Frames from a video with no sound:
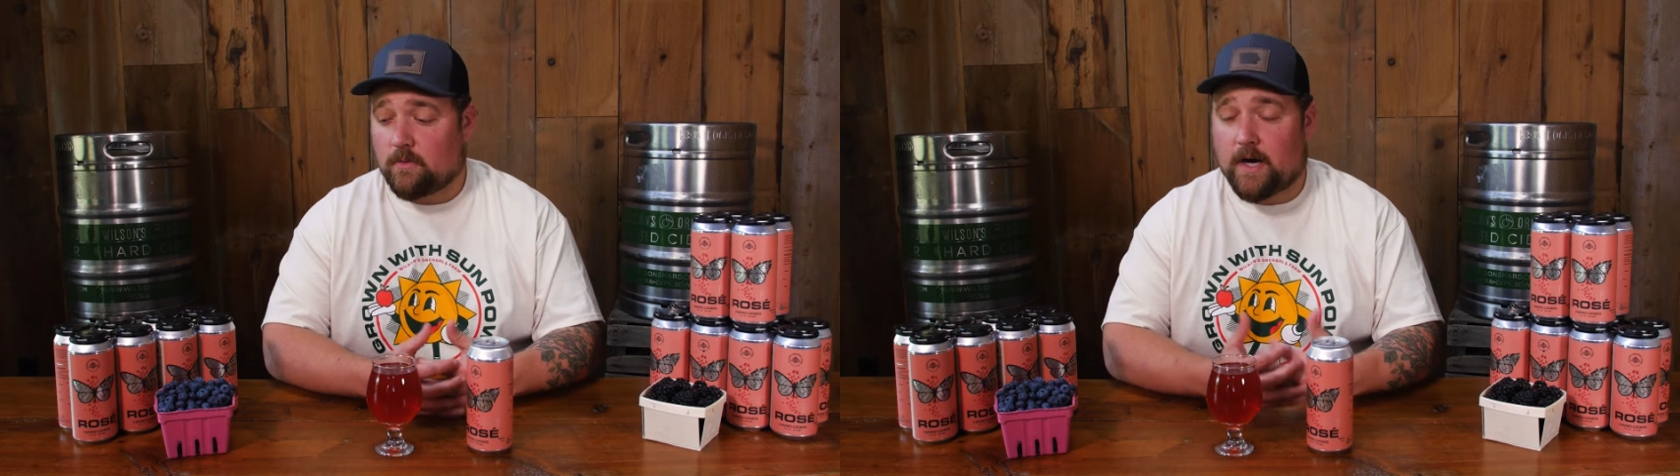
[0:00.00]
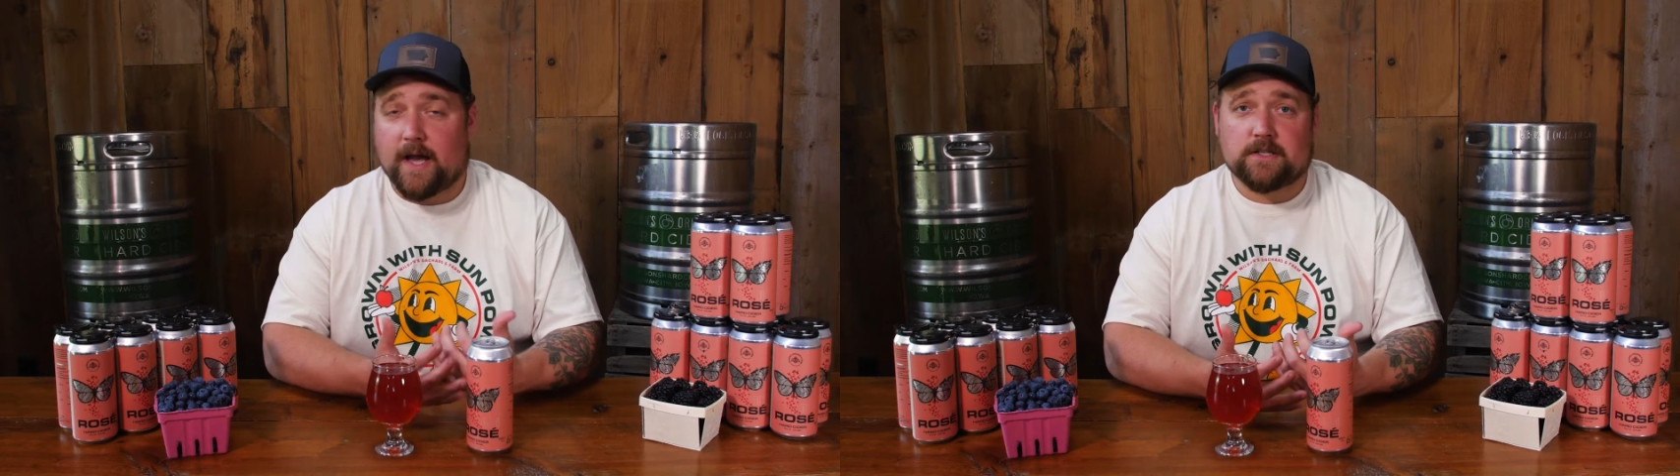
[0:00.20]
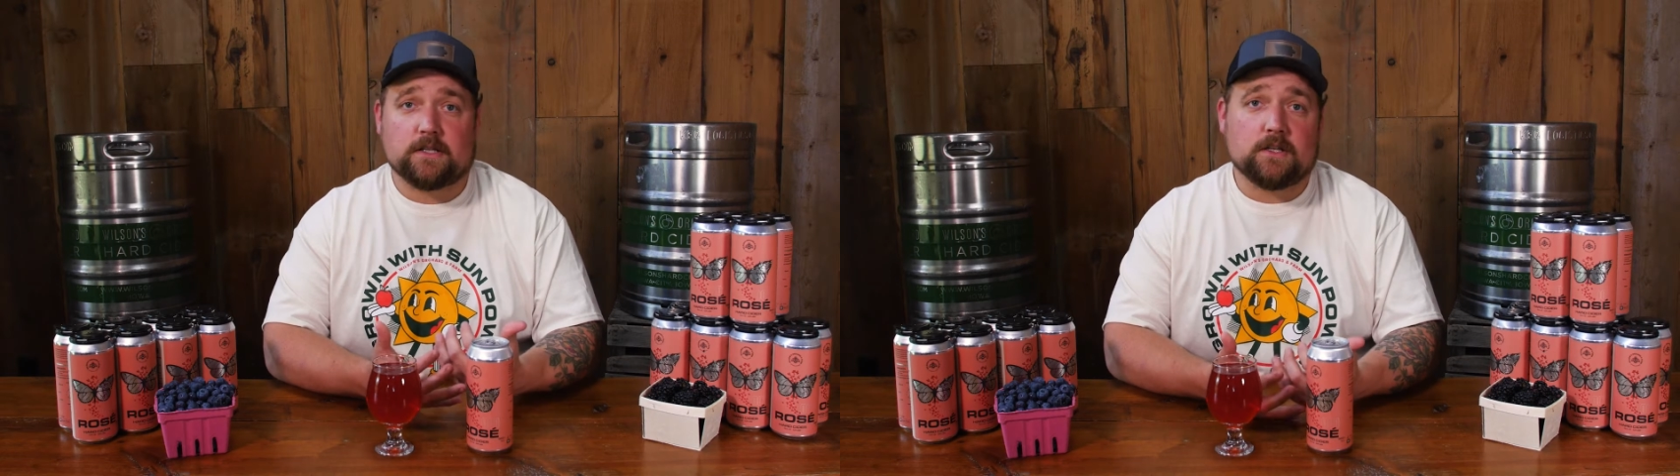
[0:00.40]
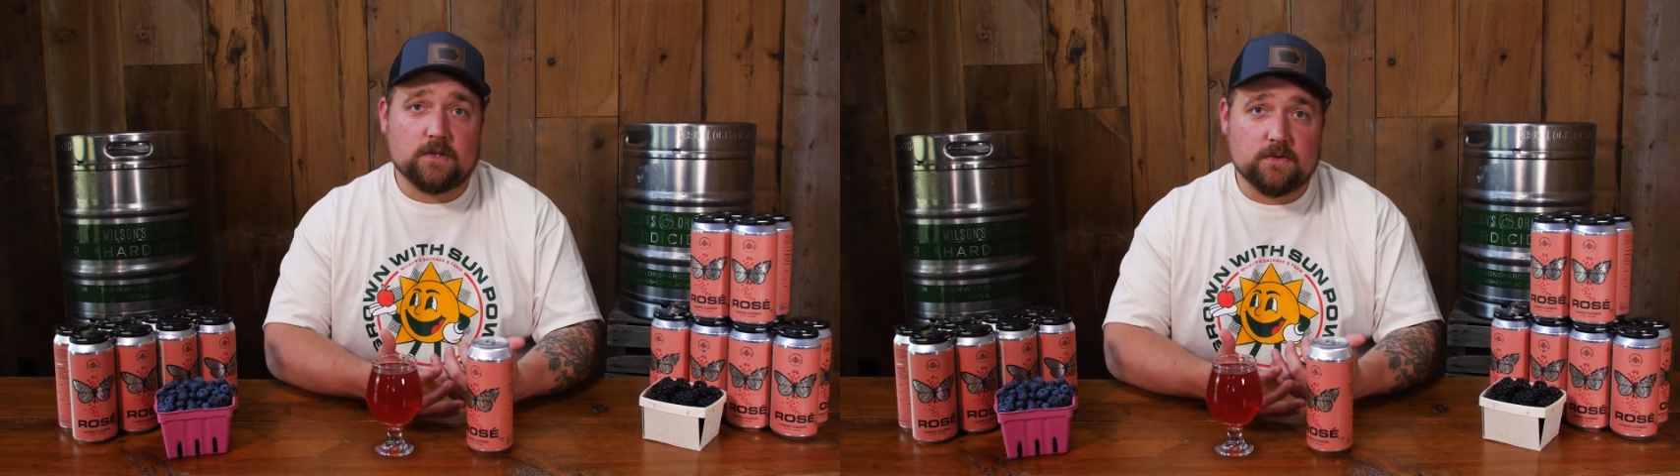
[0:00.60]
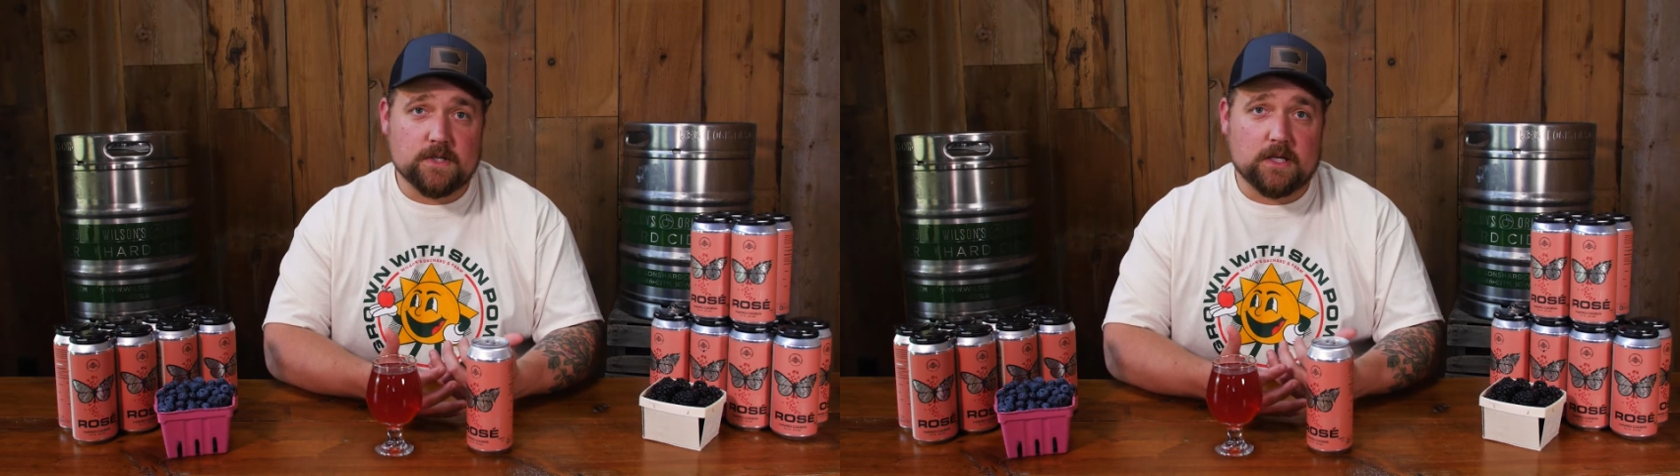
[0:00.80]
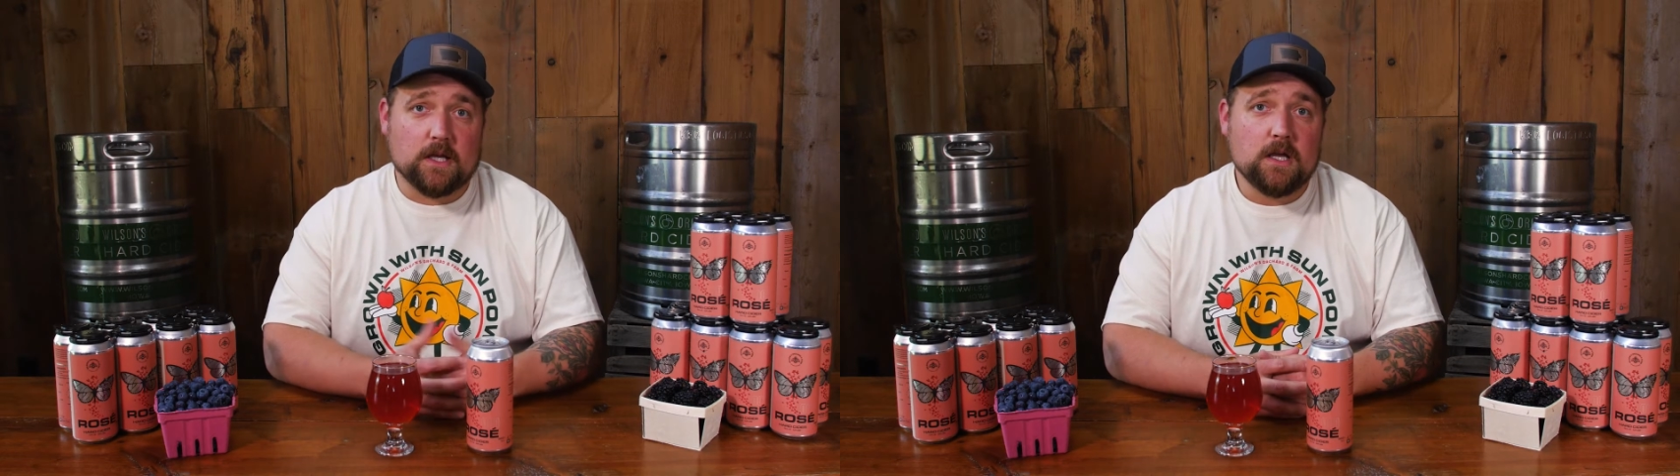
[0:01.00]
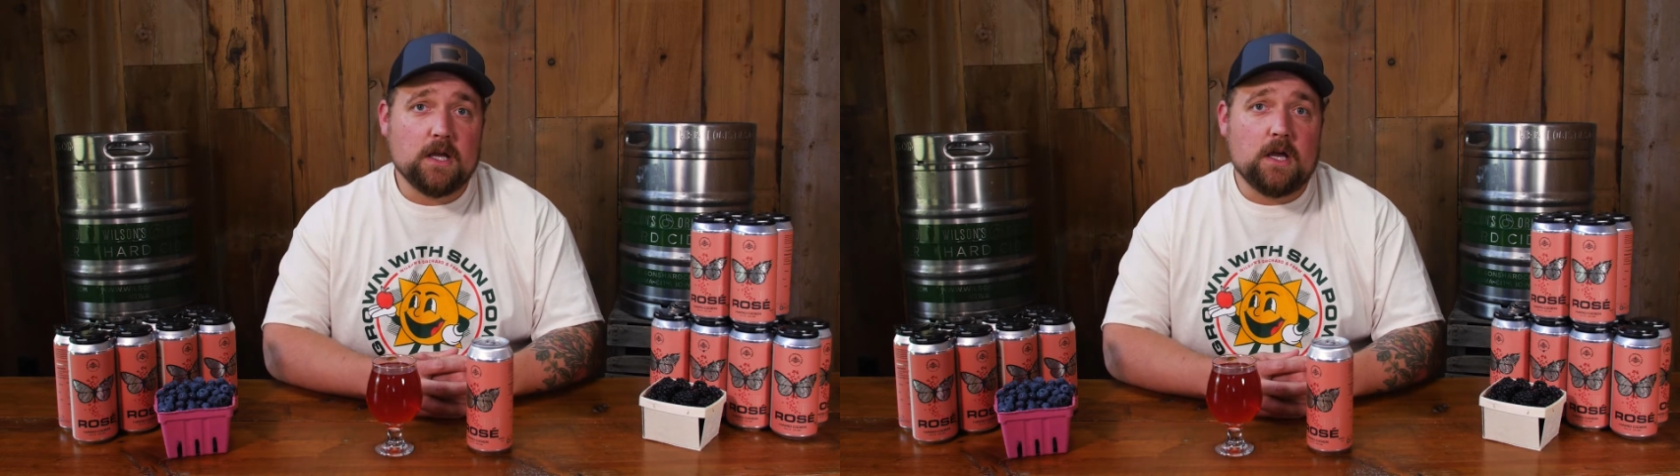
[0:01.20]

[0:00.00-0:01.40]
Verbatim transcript: we're actually using